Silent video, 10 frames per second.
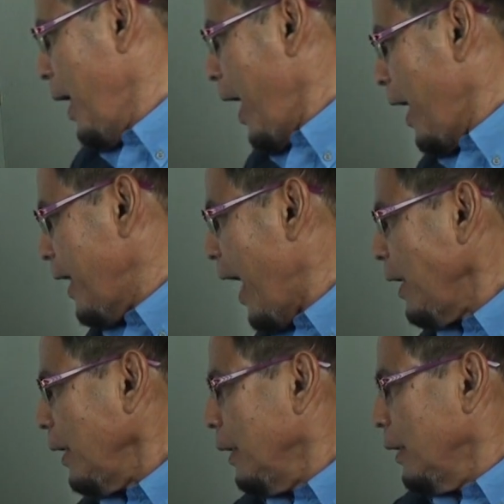And
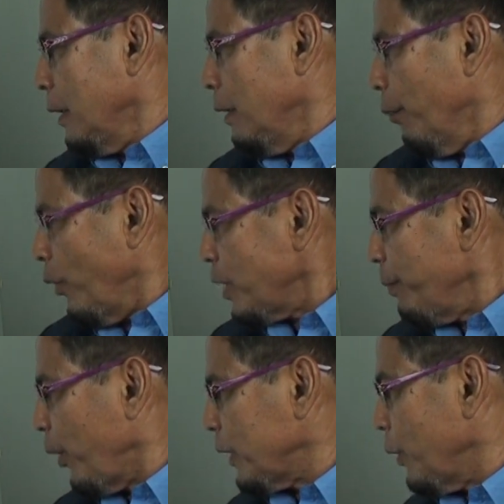then, most
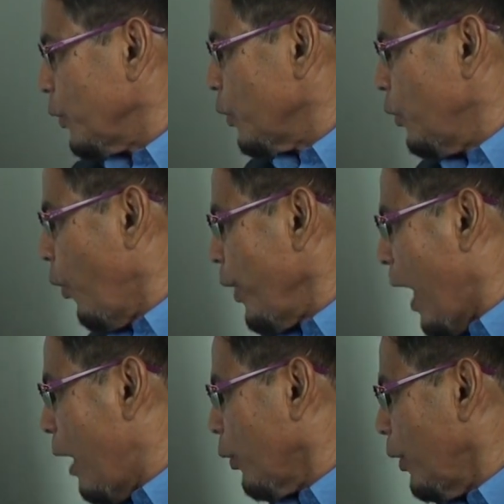important also, knowing
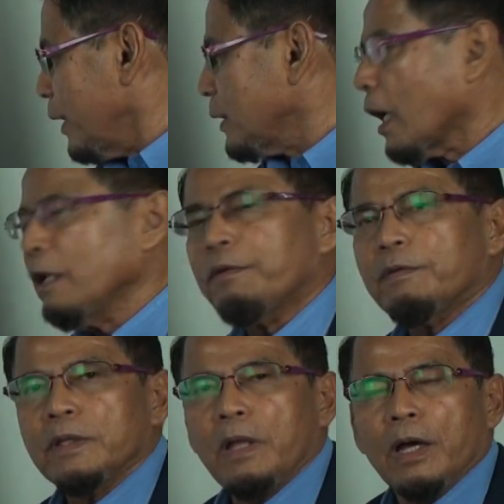our role as a Caliph
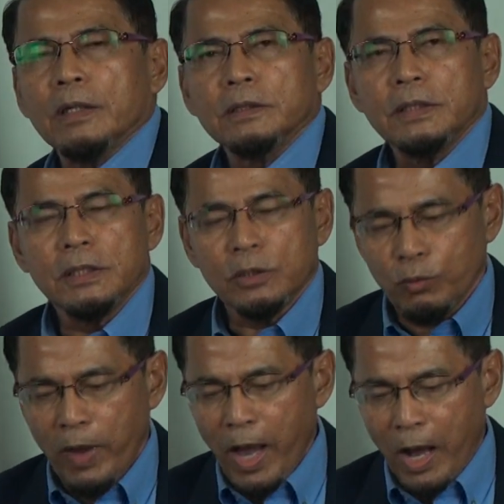of Allah. This
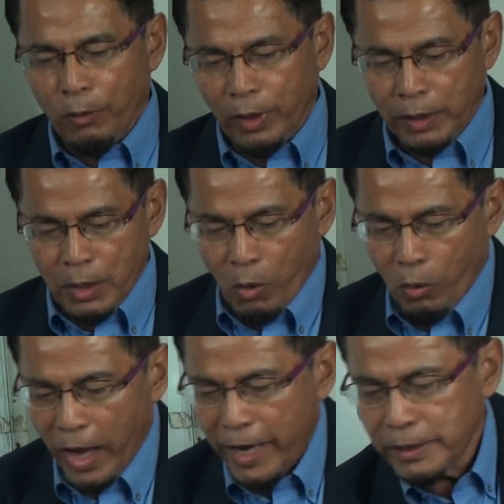is where our
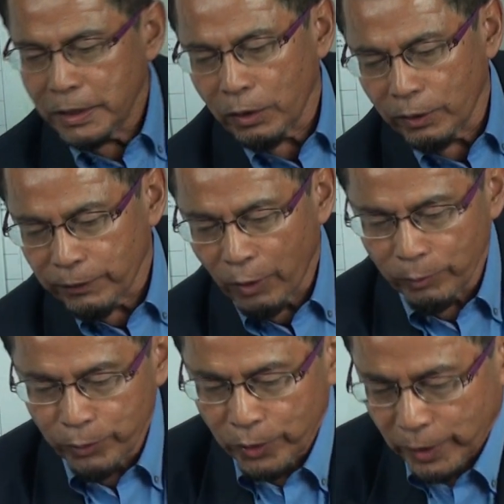whole idea of
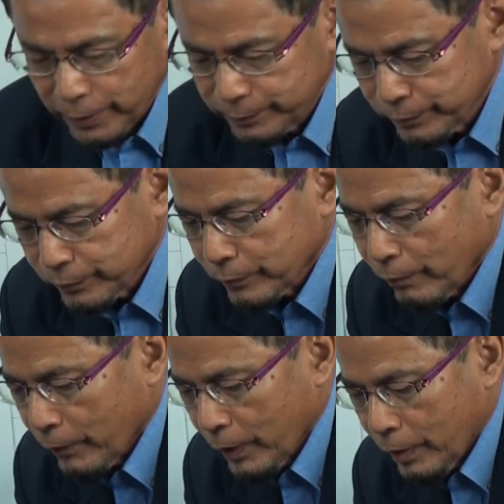our book,
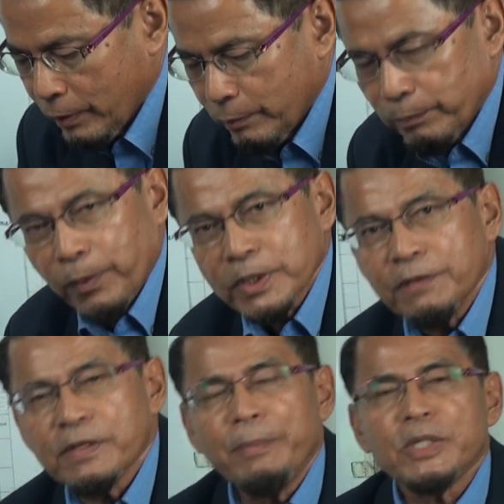
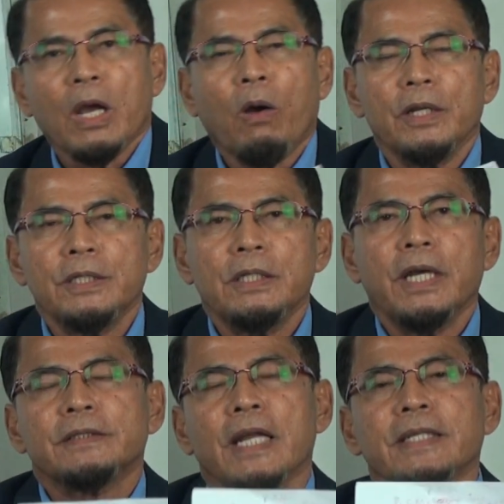Positive Islamic Psychology,
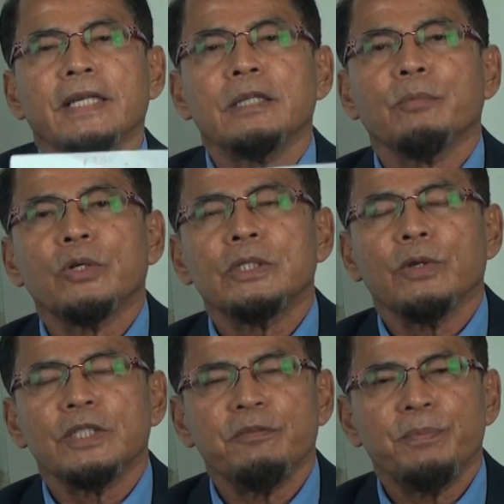a transcendent model
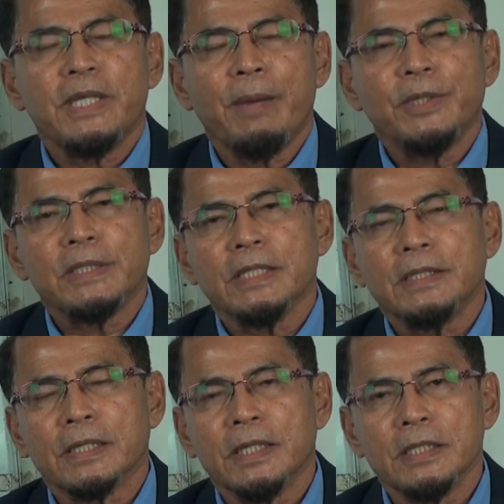to achieve peace, happiness, and
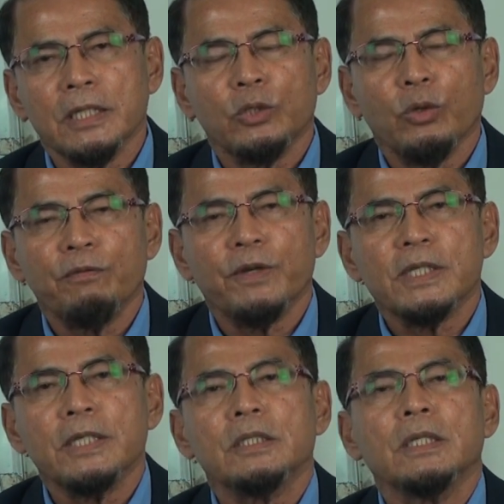success in the 21st
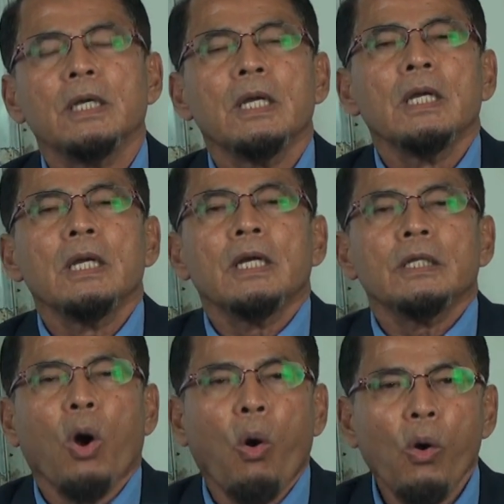century.
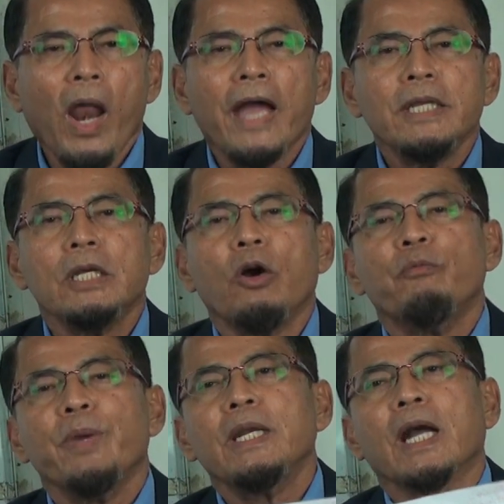The whole idea
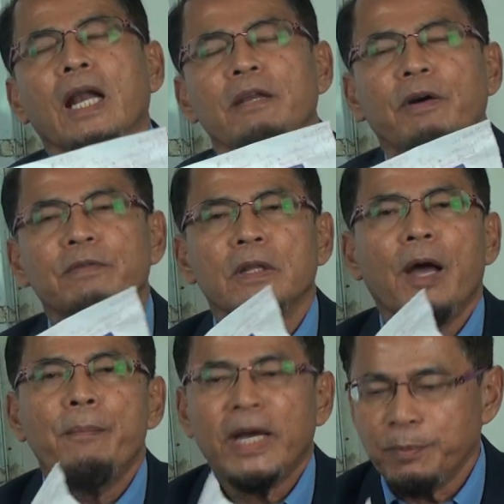of being the Caliph of
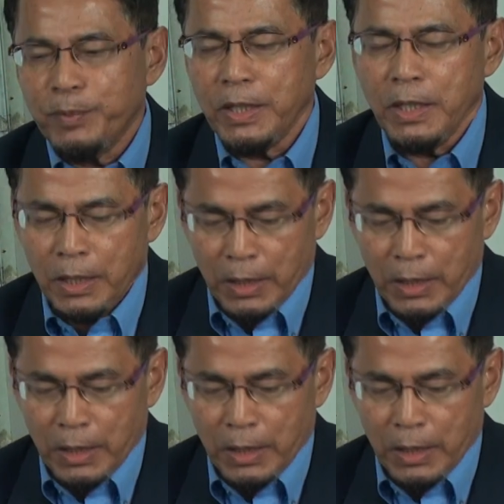Allah must be